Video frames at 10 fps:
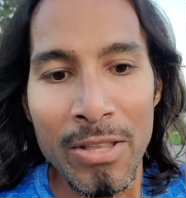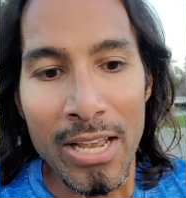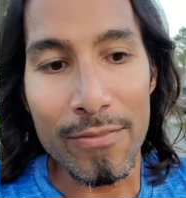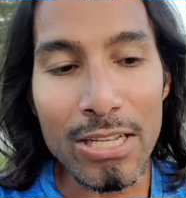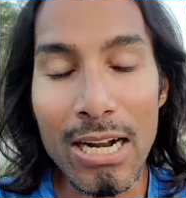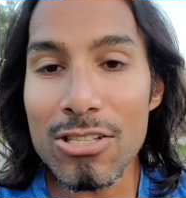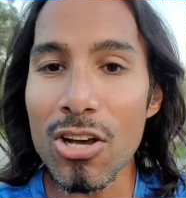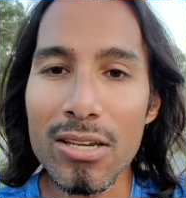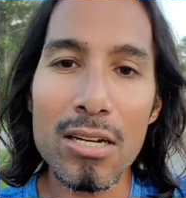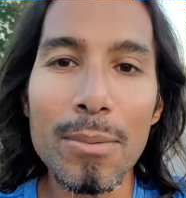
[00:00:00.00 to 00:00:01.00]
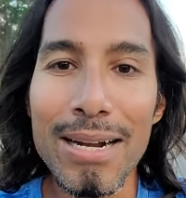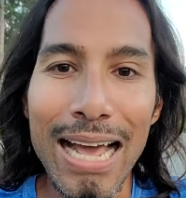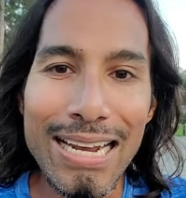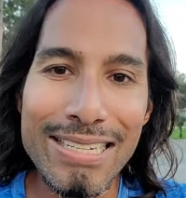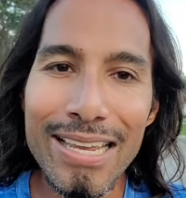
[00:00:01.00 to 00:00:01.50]
If they're not talking about
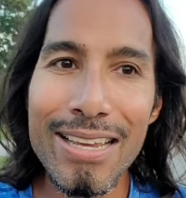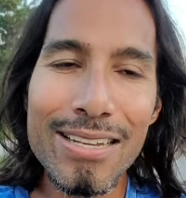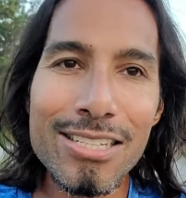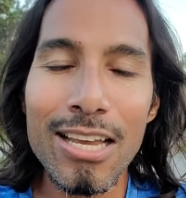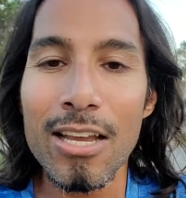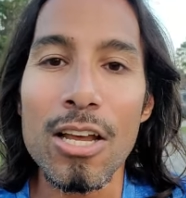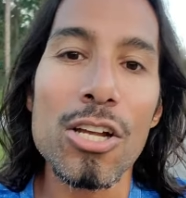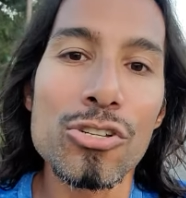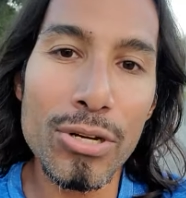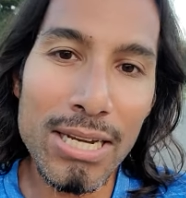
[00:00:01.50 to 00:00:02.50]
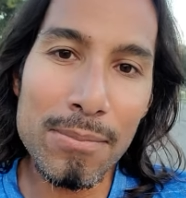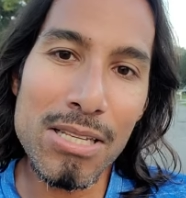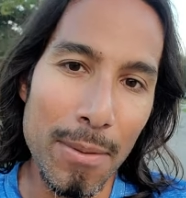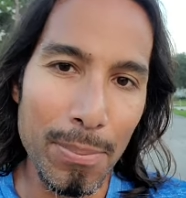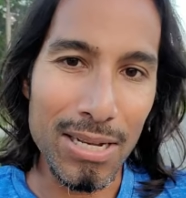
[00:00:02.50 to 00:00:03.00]
ideas, dreams,
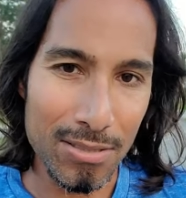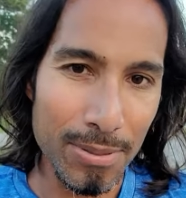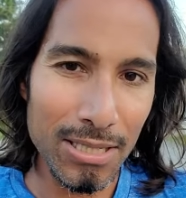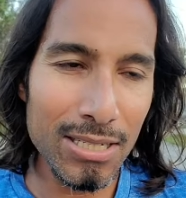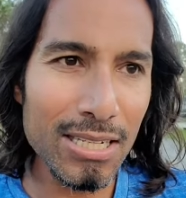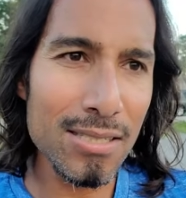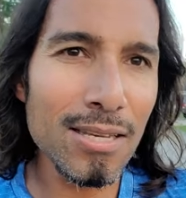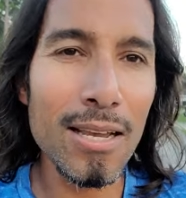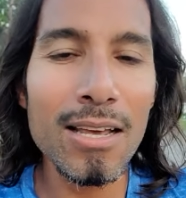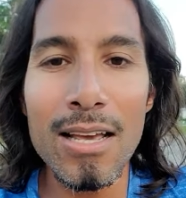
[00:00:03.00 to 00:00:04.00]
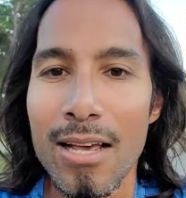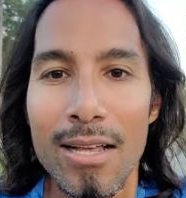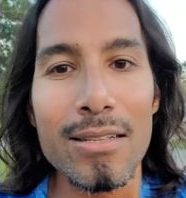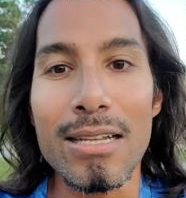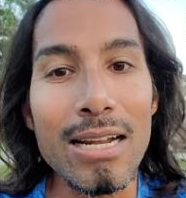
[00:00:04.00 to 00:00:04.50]
and possibilities,
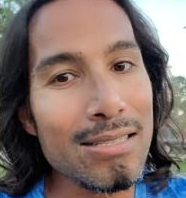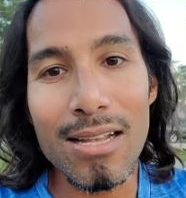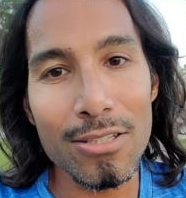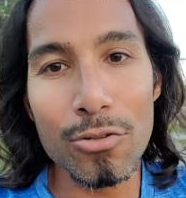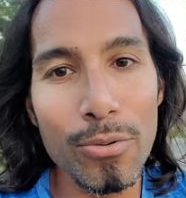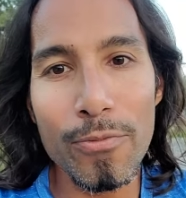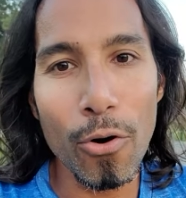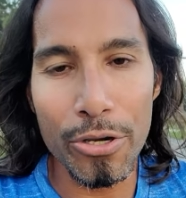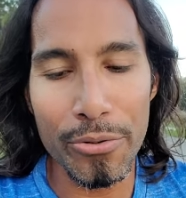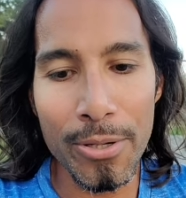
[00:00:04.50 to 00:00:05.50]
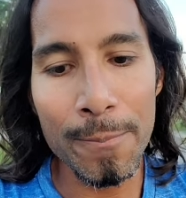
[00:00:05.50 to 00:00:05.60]
then that's not the group for you.